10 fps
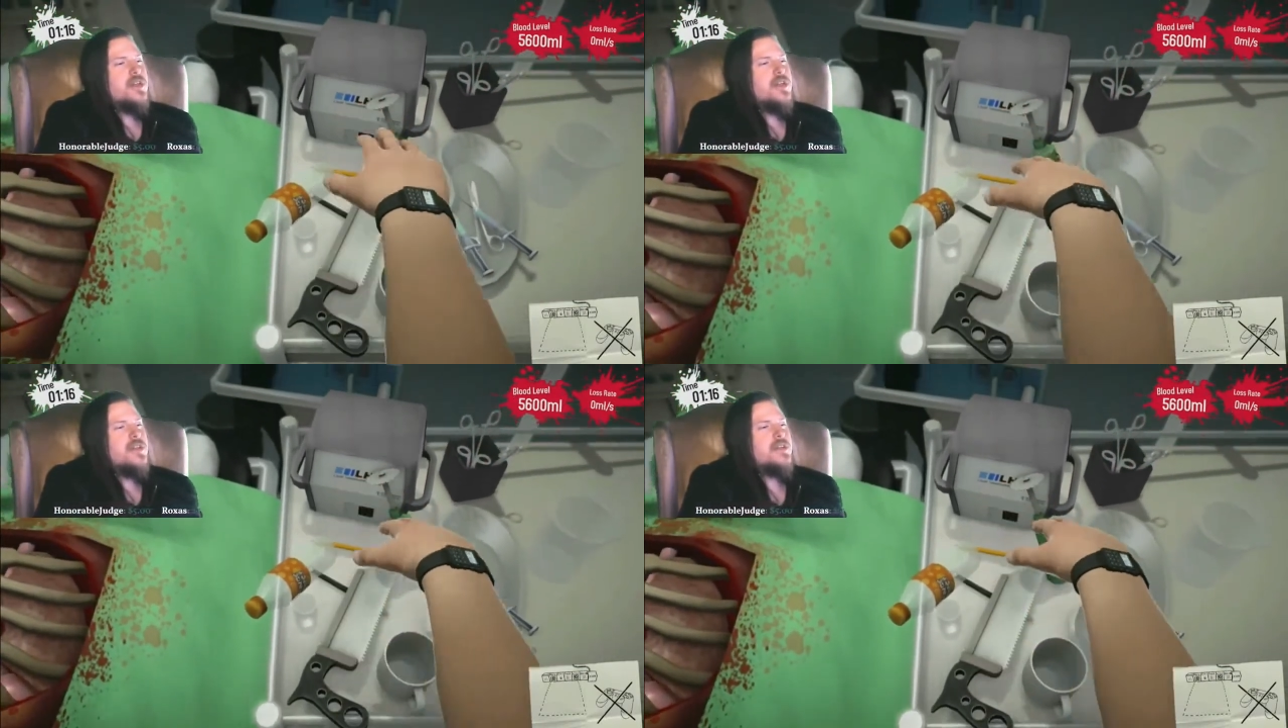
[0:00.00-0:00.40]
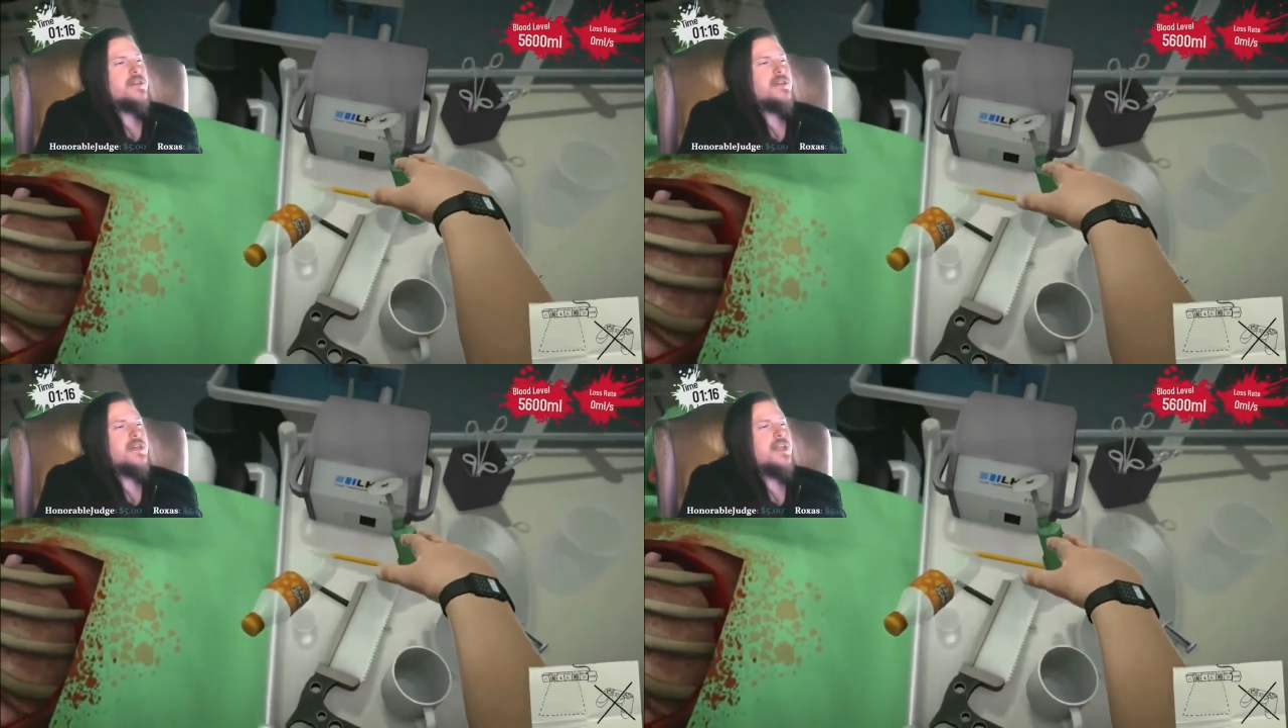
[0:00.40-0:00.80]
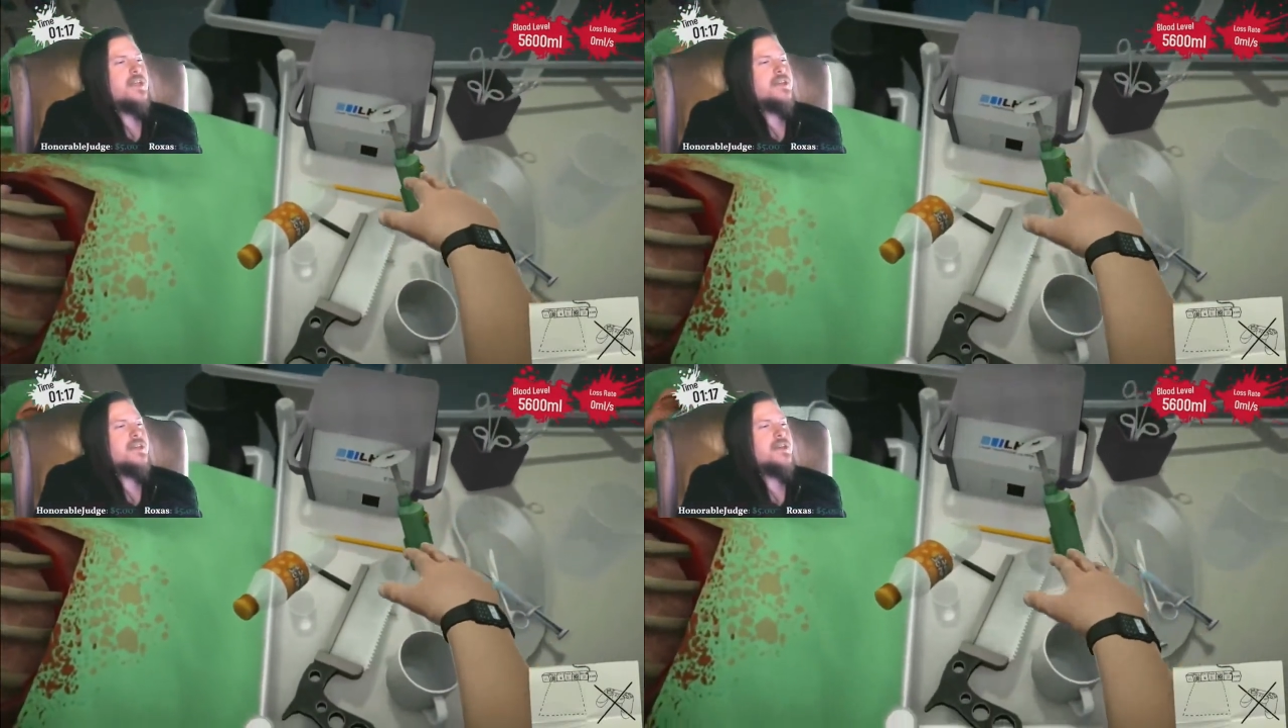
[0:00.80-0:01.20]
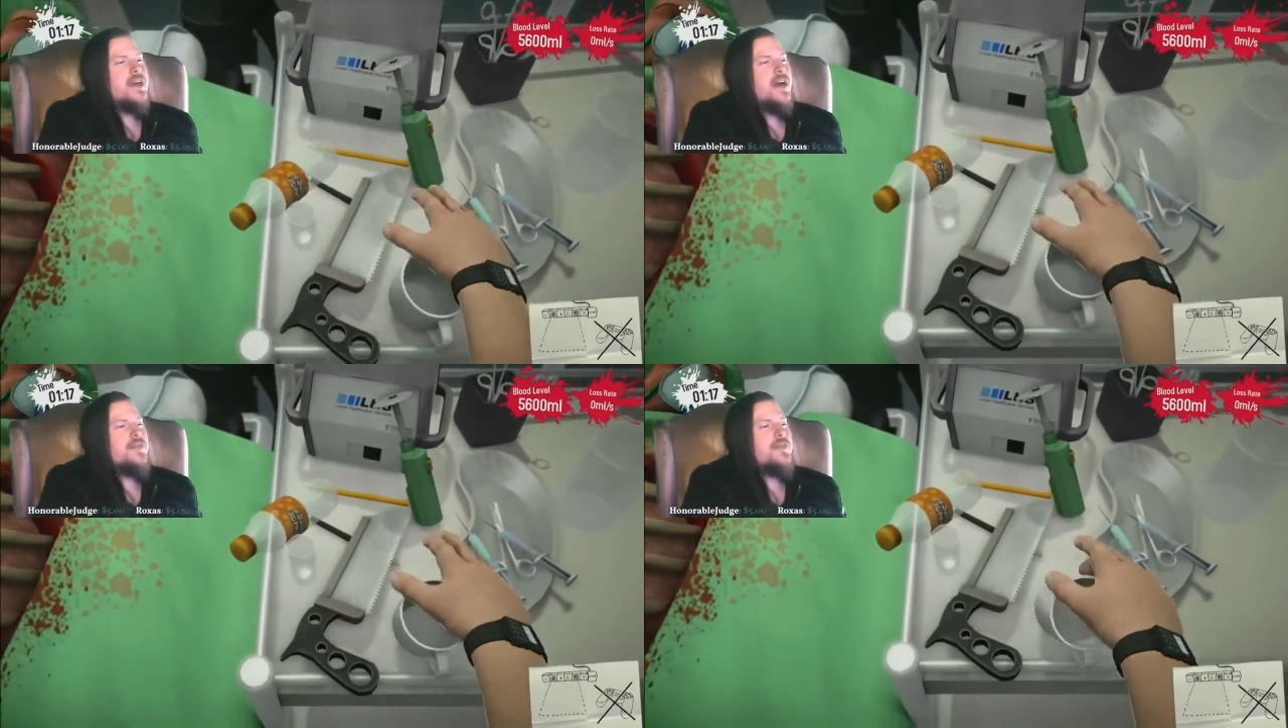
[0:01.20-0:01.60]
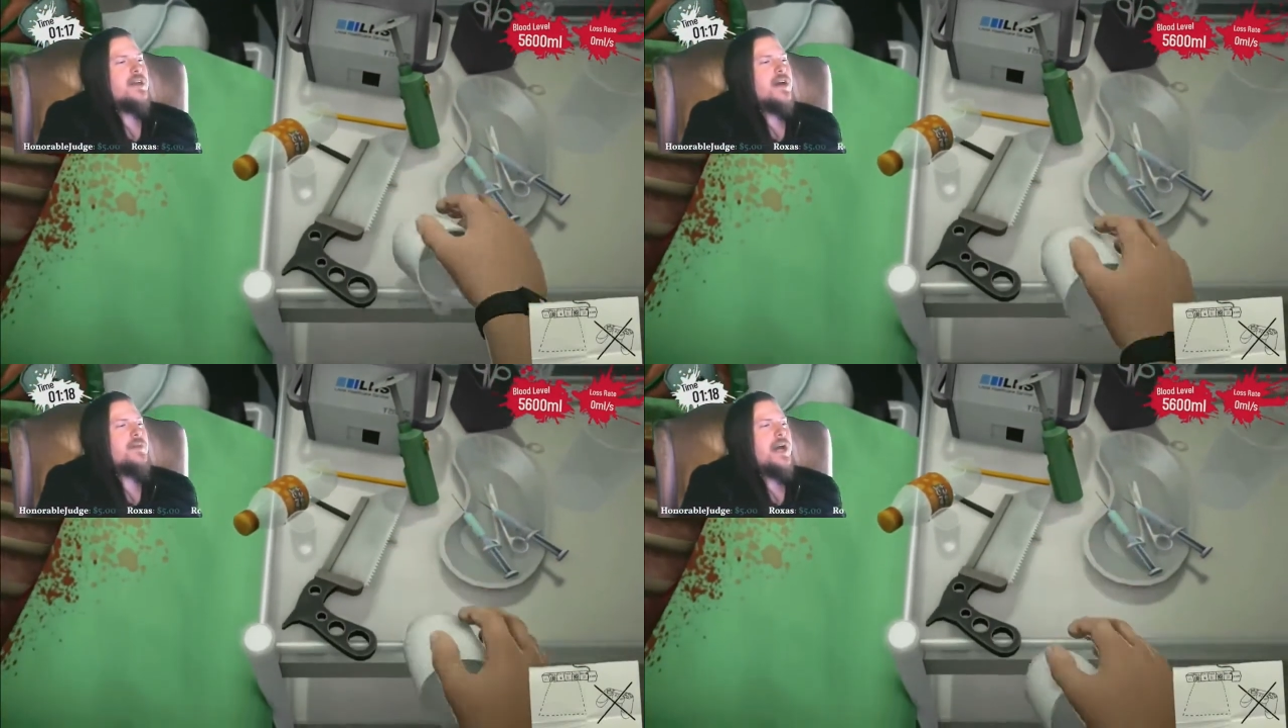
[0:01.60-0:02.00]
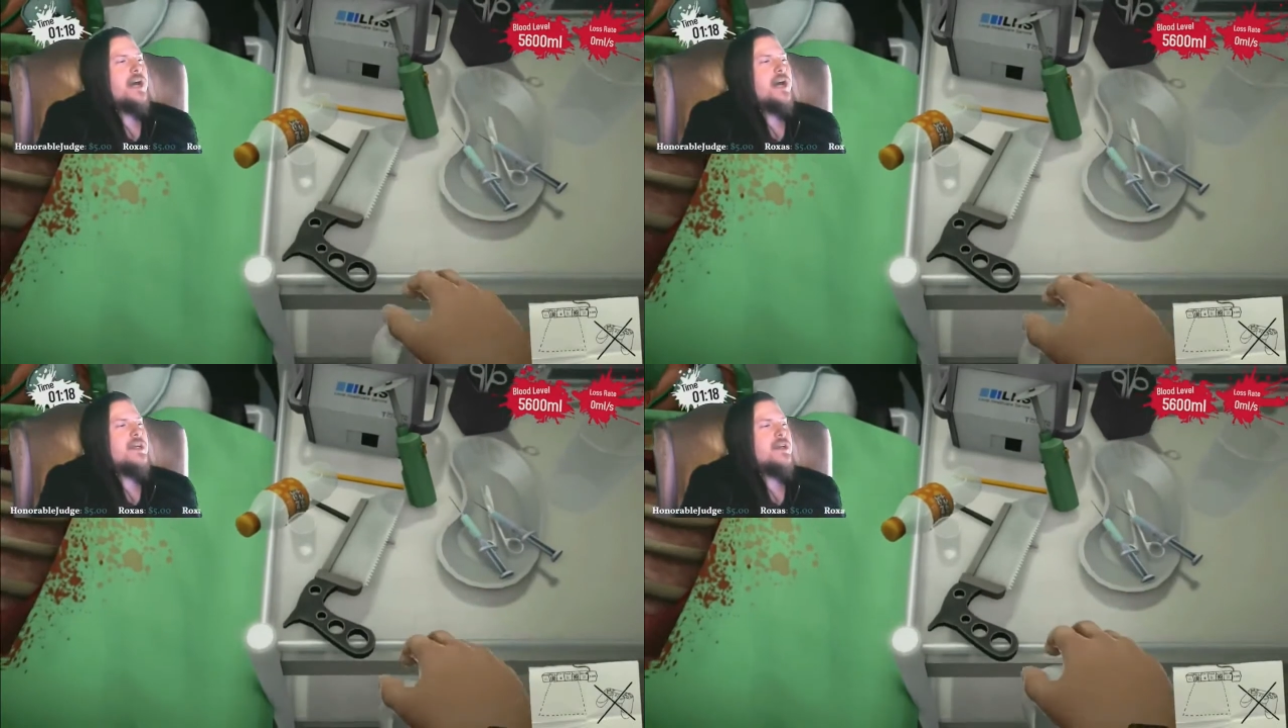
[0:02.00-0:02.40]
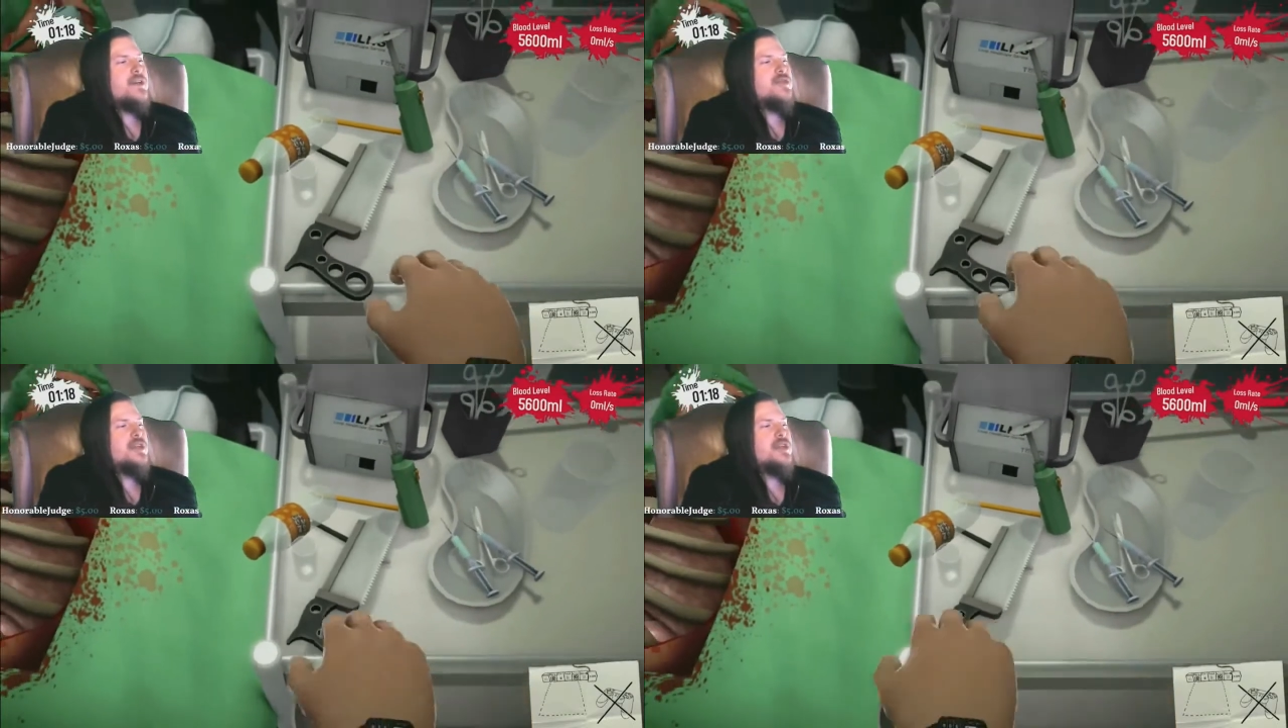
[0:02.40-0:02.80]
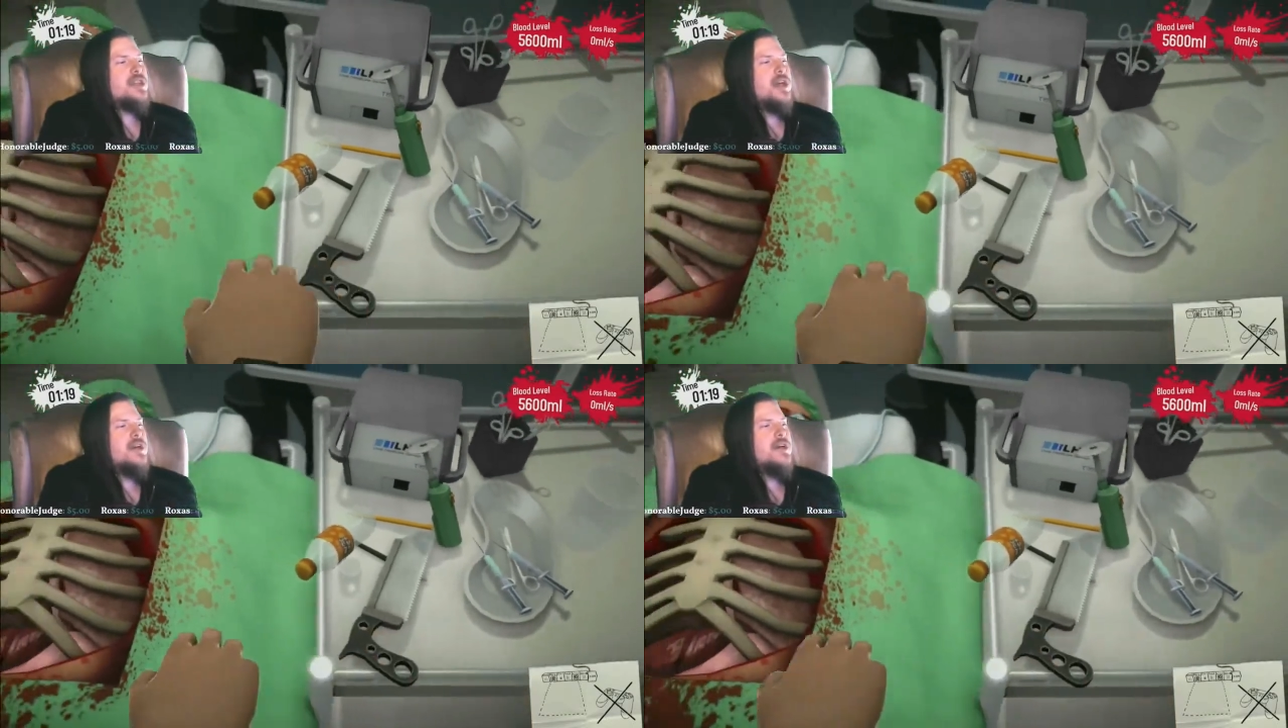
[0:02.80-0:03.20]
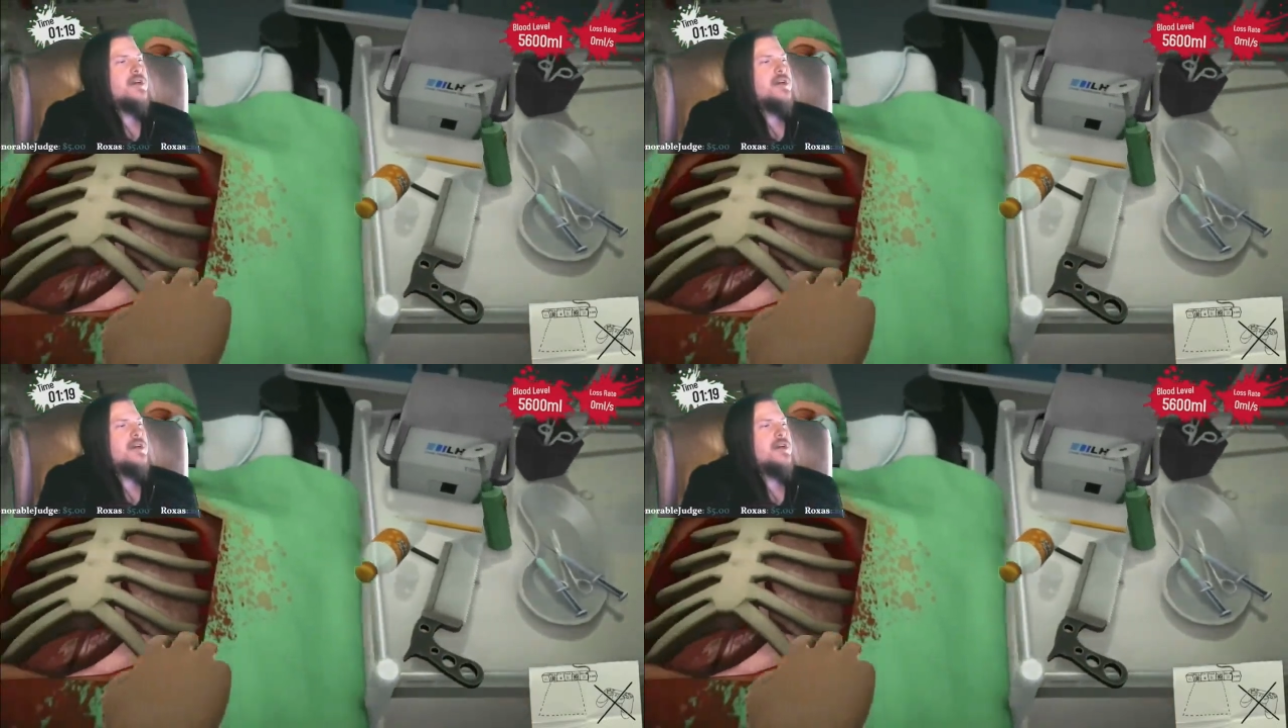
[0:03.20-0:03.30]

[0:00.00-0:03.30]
get this get the coffee cup out of here, Trisha.